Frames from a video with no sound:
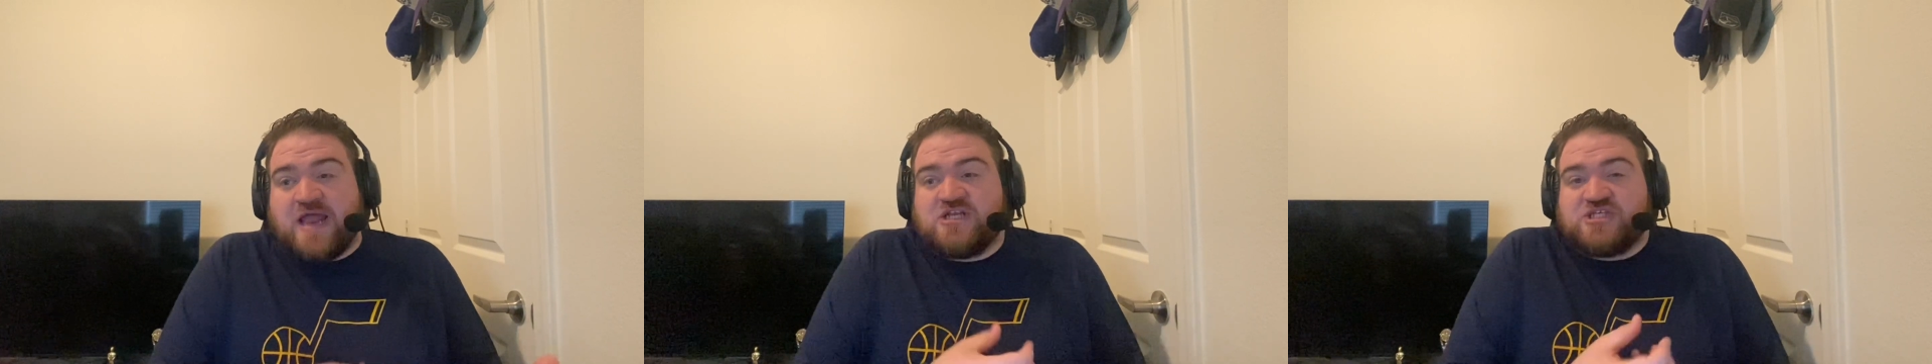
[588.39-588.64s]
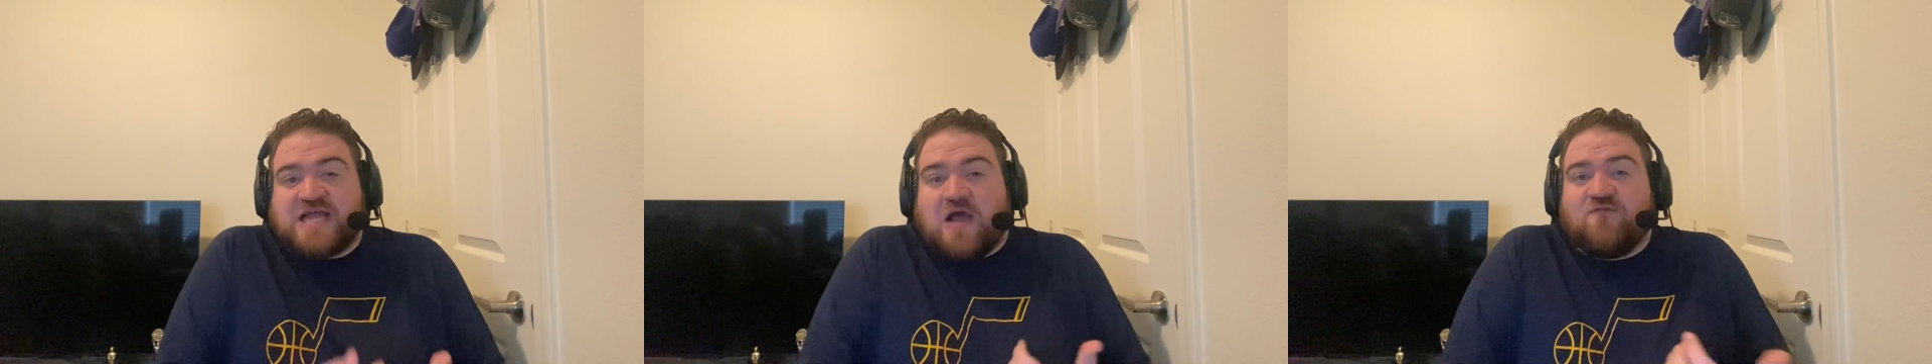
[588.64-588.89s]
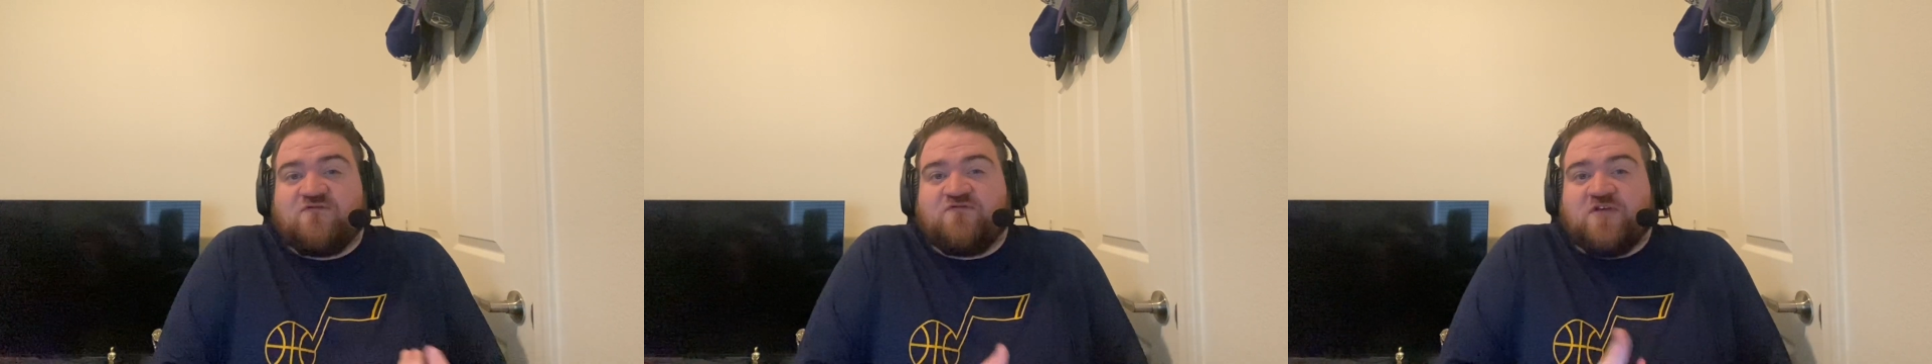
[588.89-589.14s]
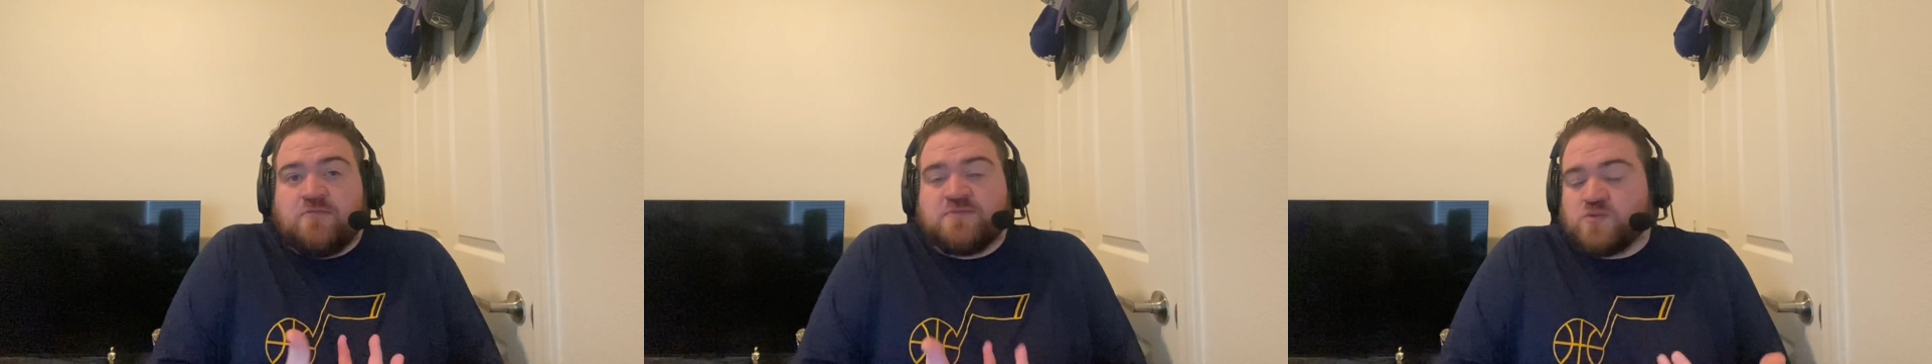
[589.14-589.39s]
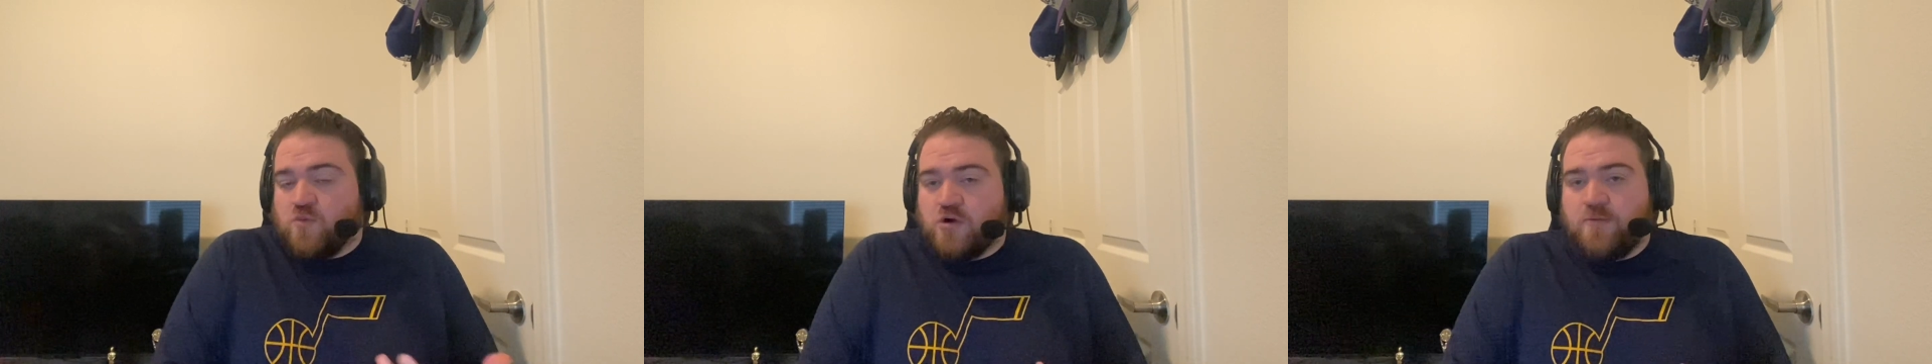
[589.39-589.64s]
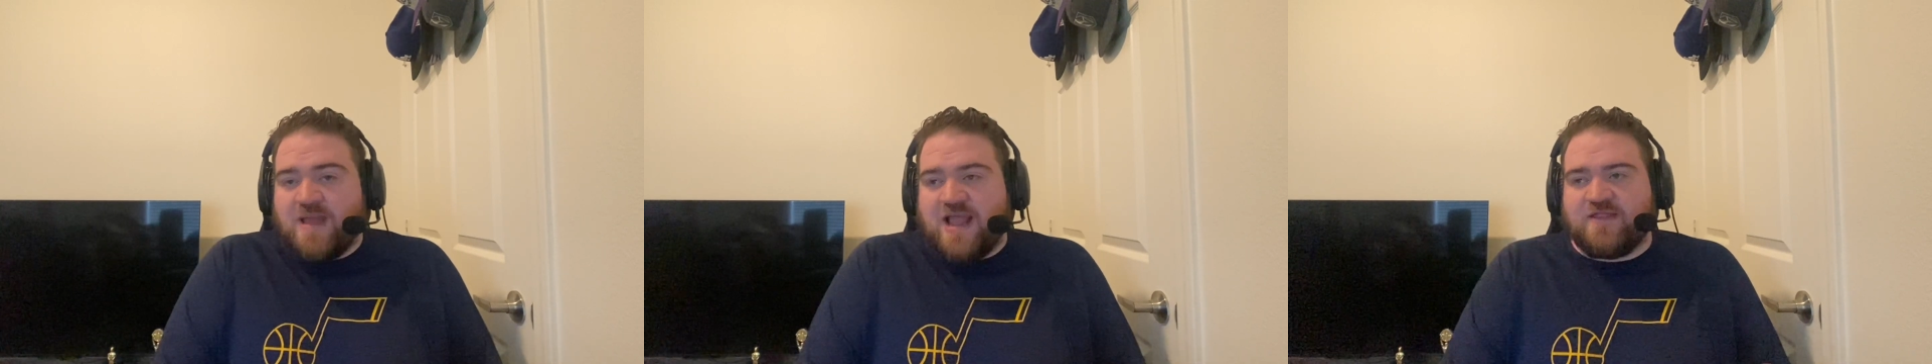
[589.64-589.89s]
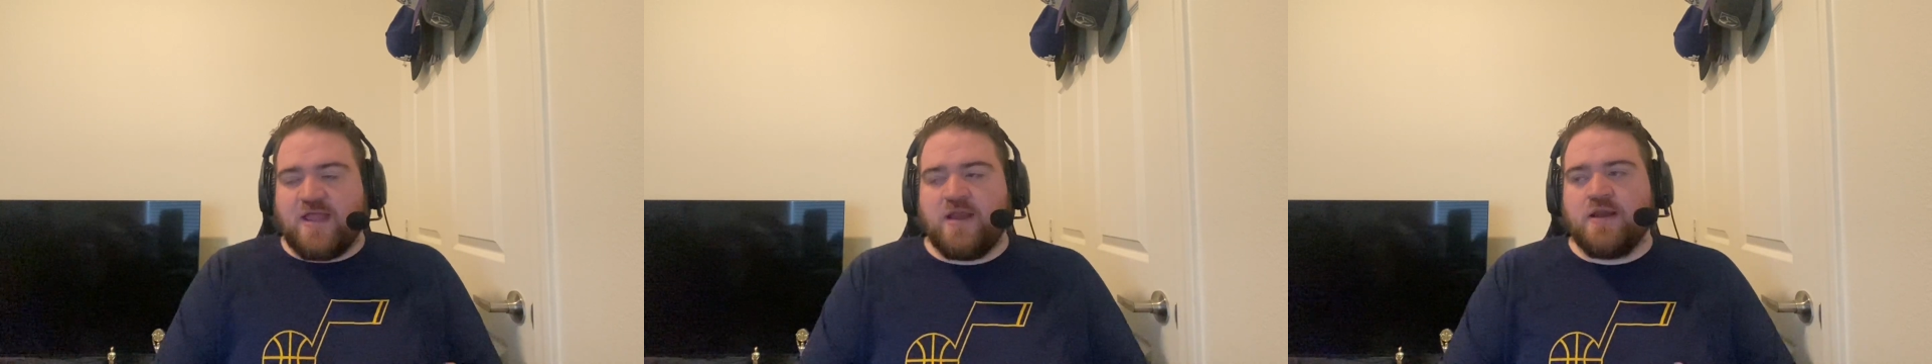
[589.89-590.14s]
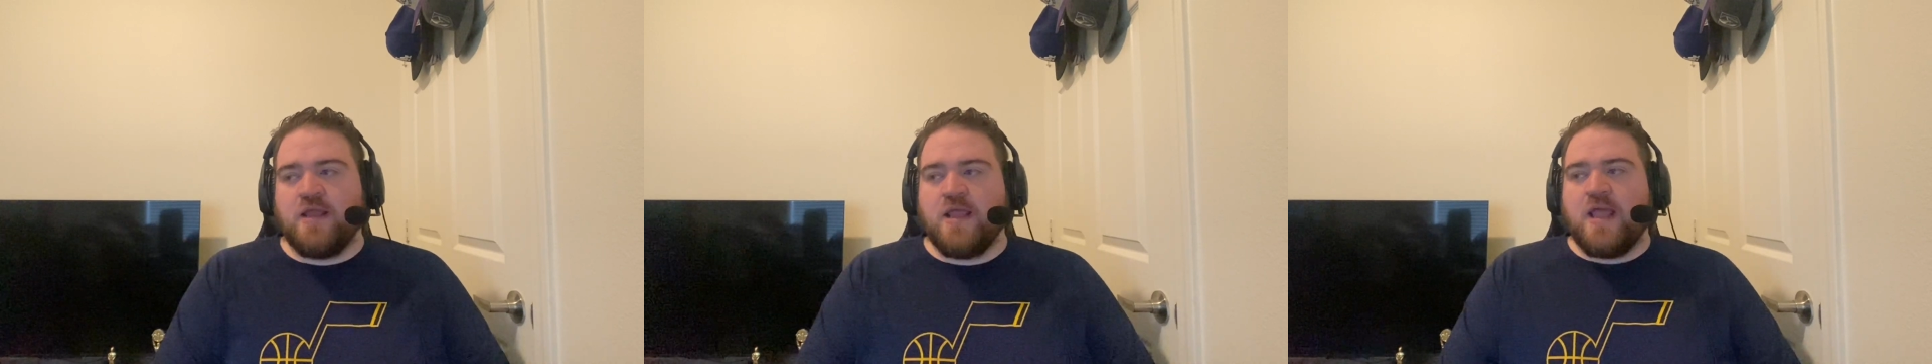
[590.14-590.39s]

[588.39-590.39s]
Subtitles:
just how films were back then.